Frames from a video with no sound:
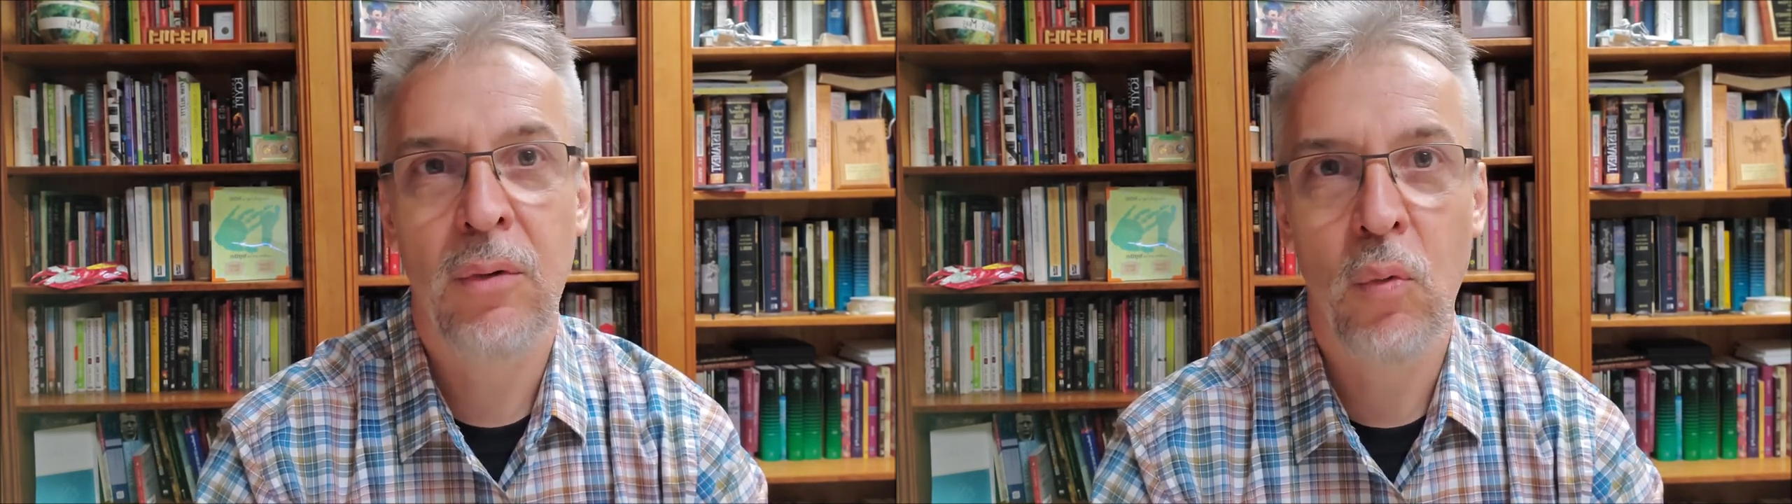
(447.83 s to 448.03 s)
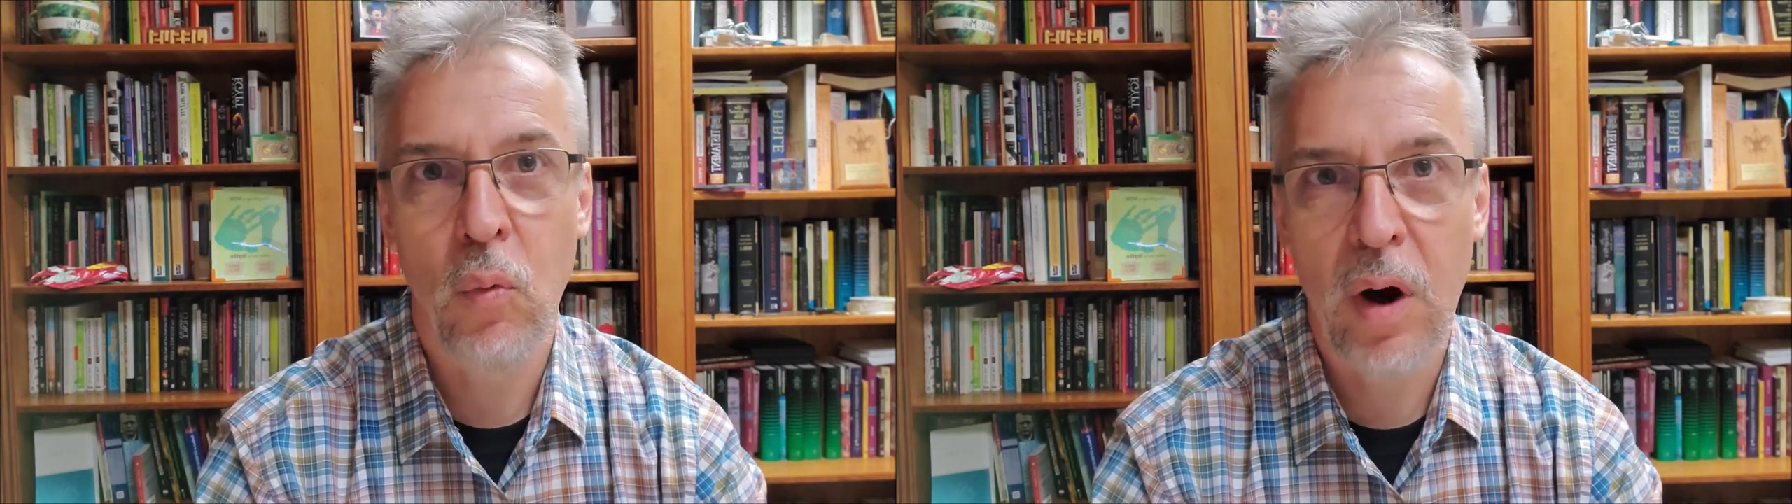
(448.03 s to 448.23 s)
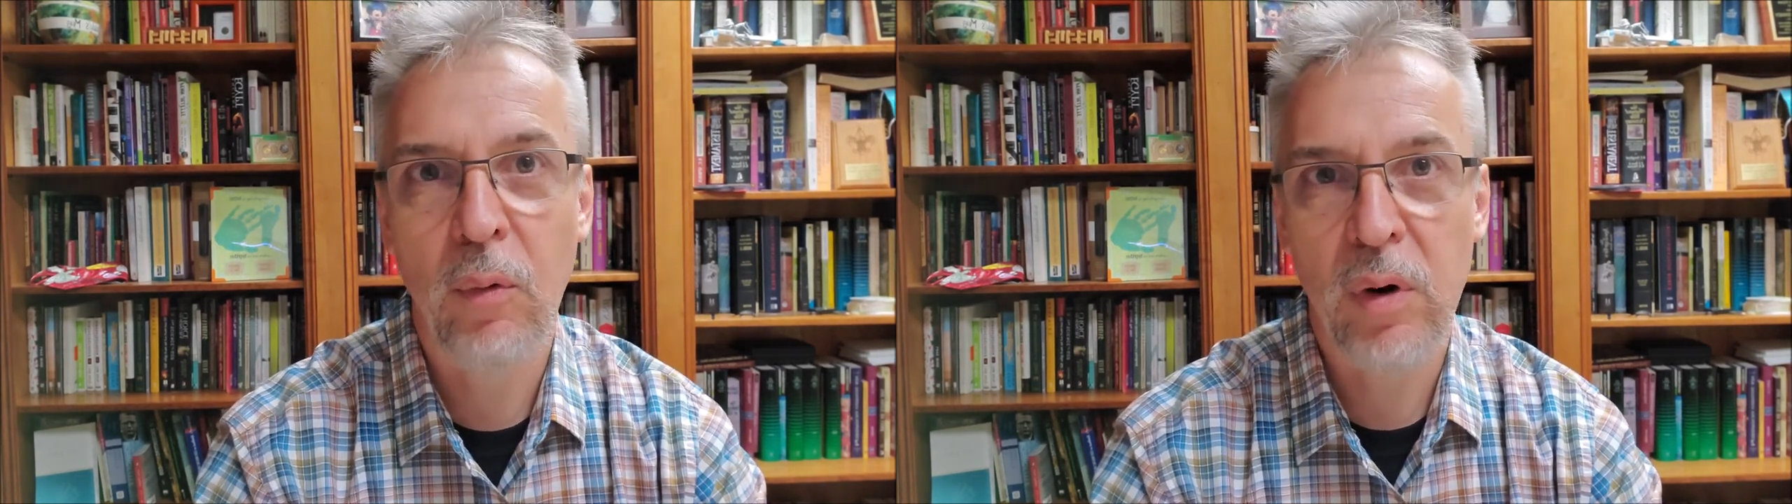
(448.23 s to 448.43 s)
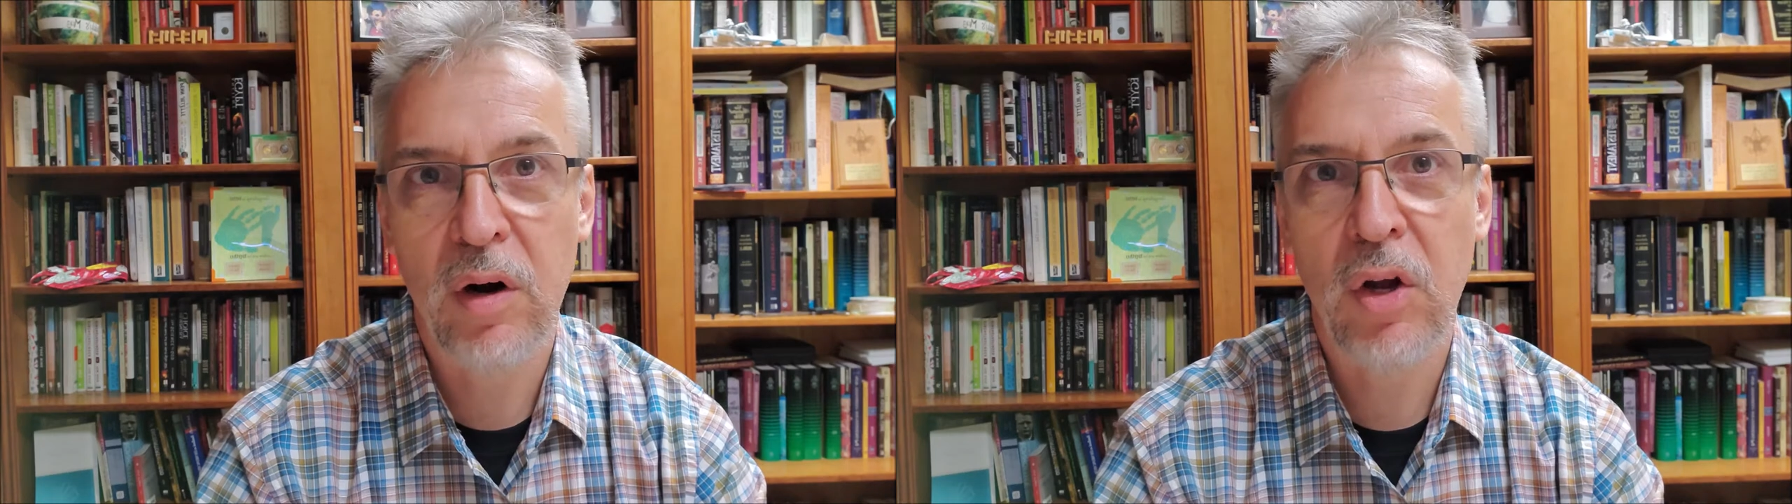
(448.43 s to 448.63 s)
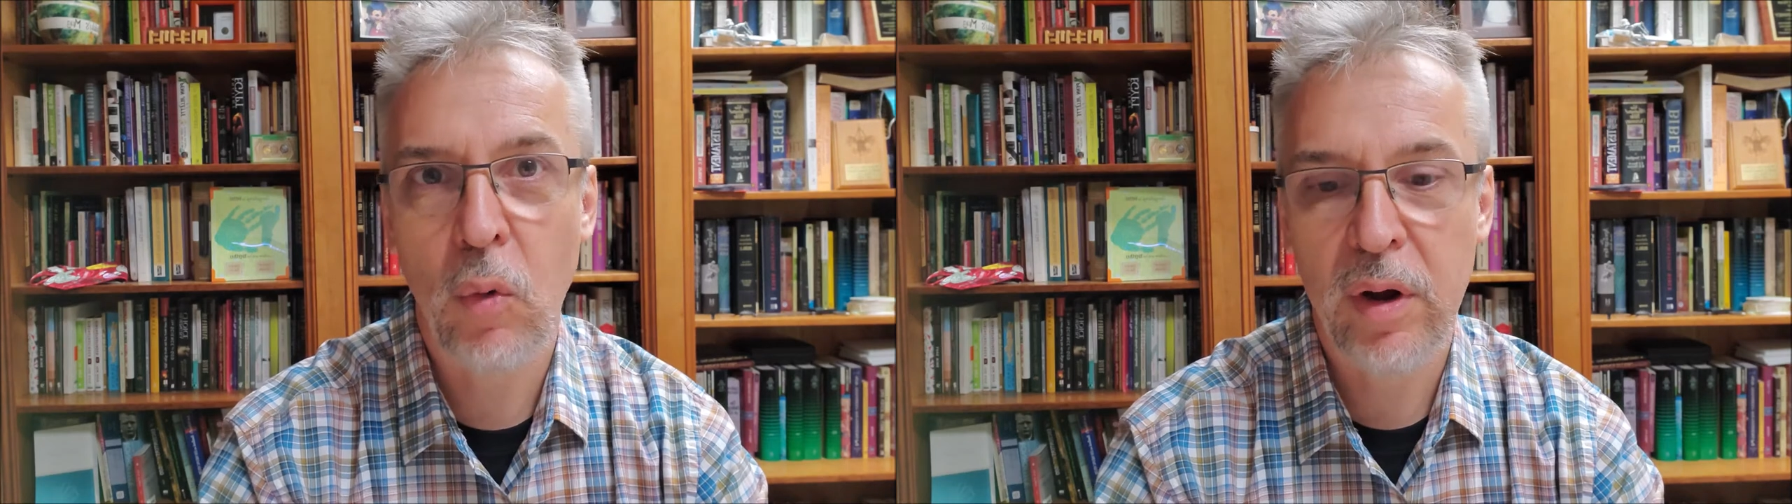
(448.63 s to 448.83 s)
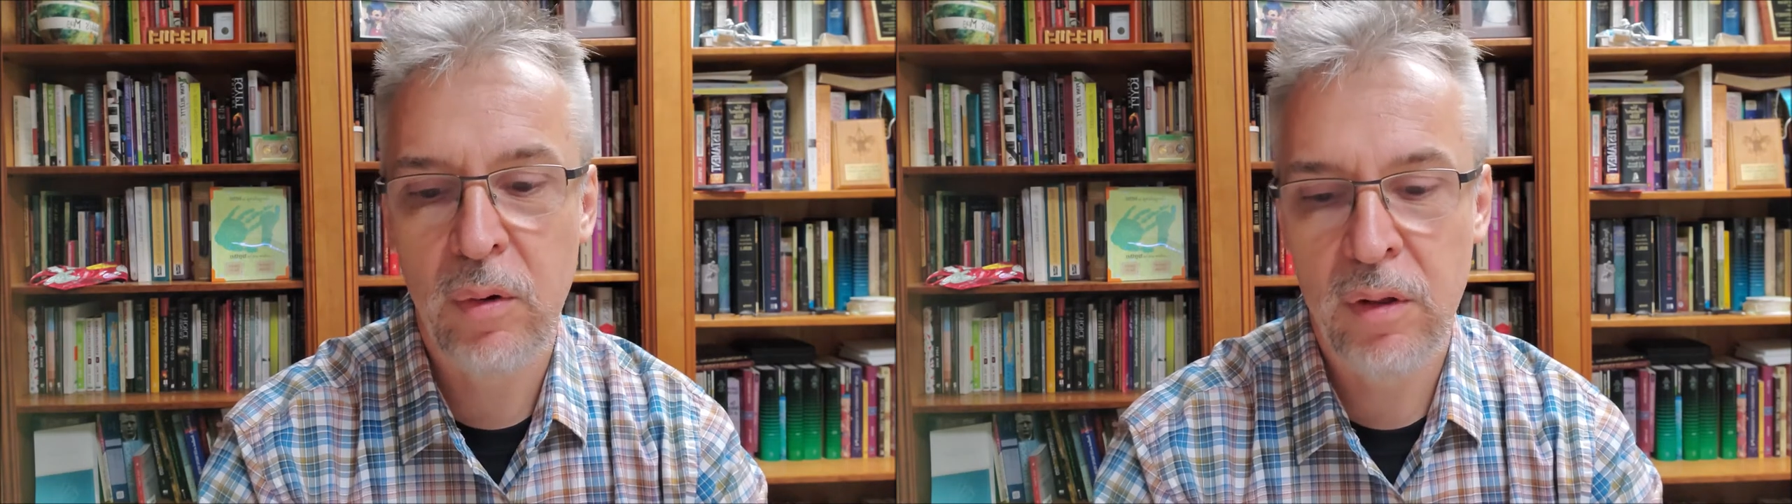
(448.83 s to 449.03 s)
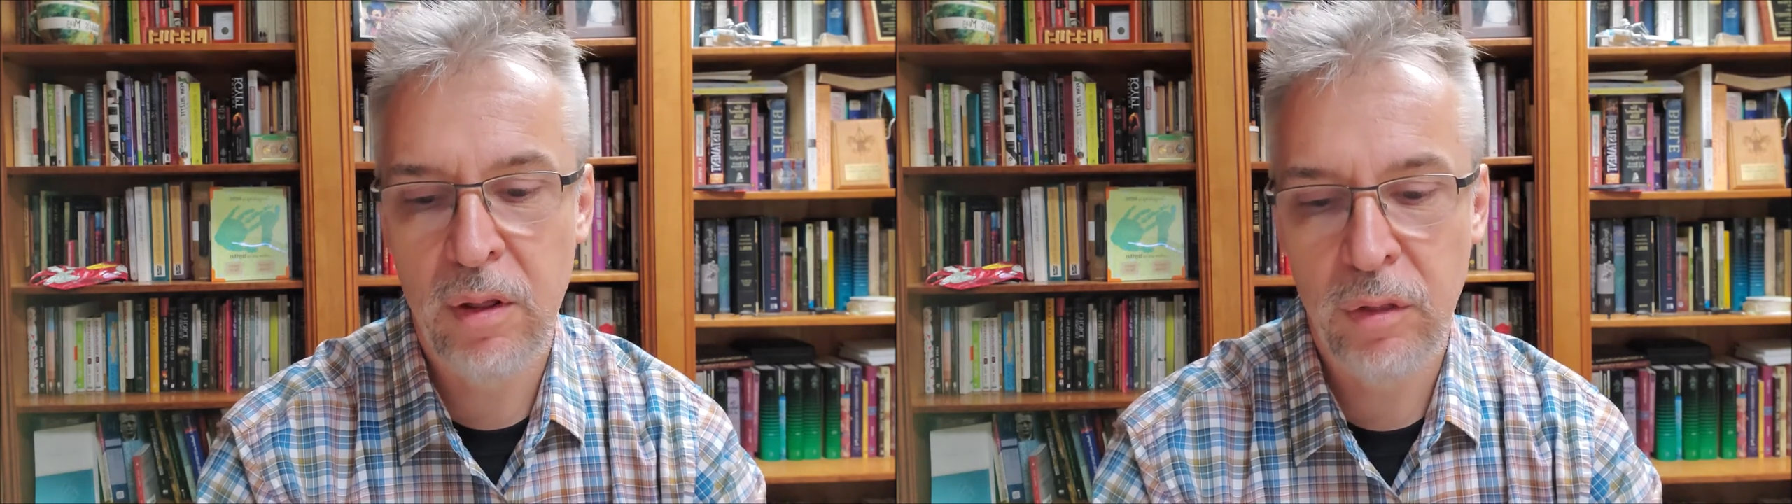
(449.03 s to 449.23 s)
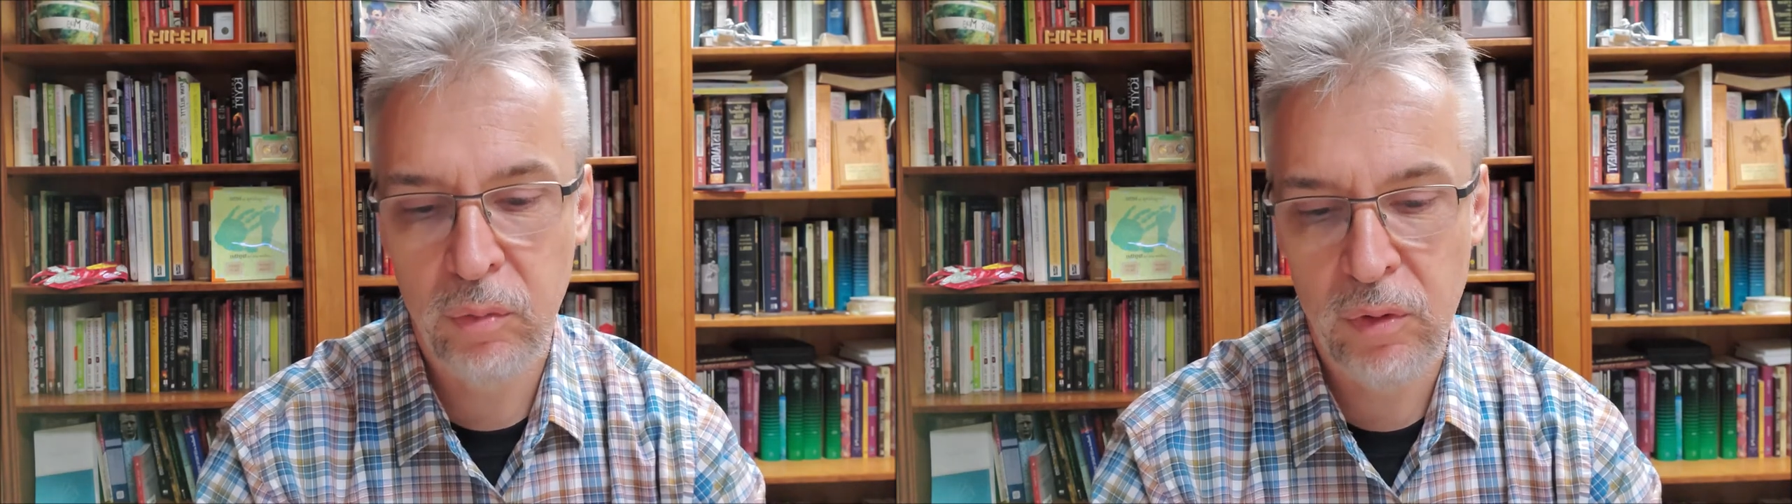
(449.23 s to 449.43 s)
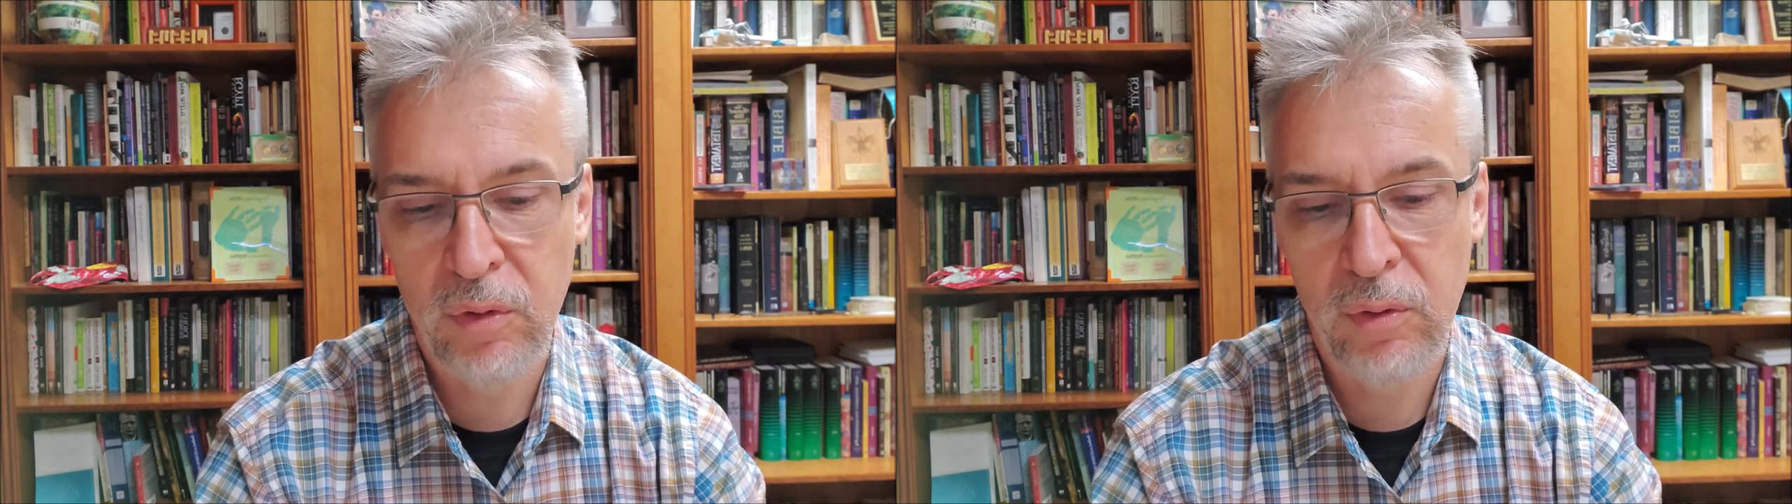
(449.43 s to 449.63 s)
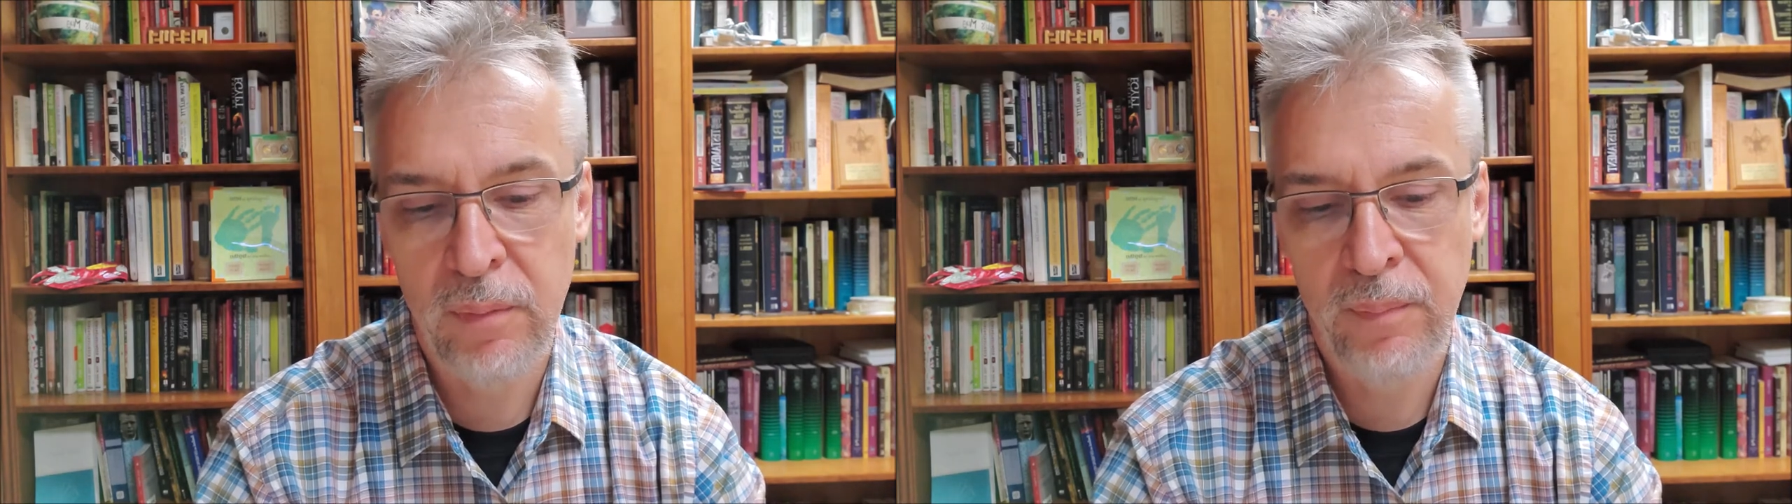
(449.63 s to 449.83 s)
what we're going
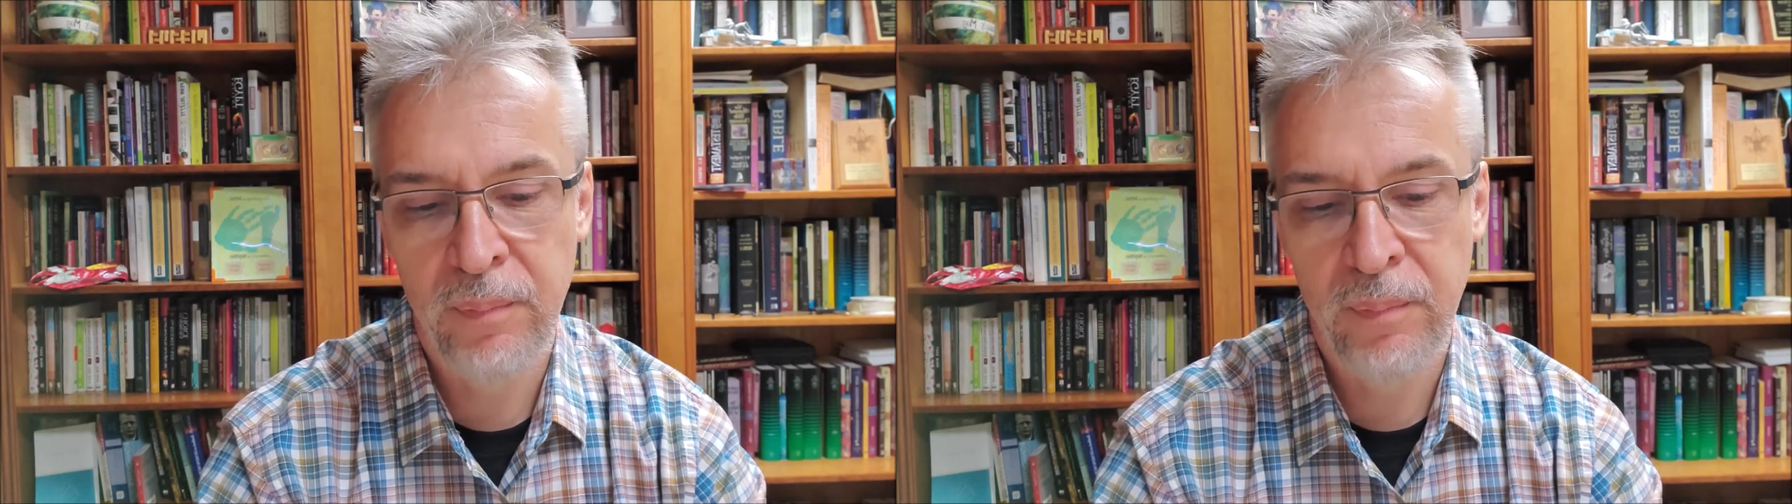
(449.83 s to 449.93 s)
through.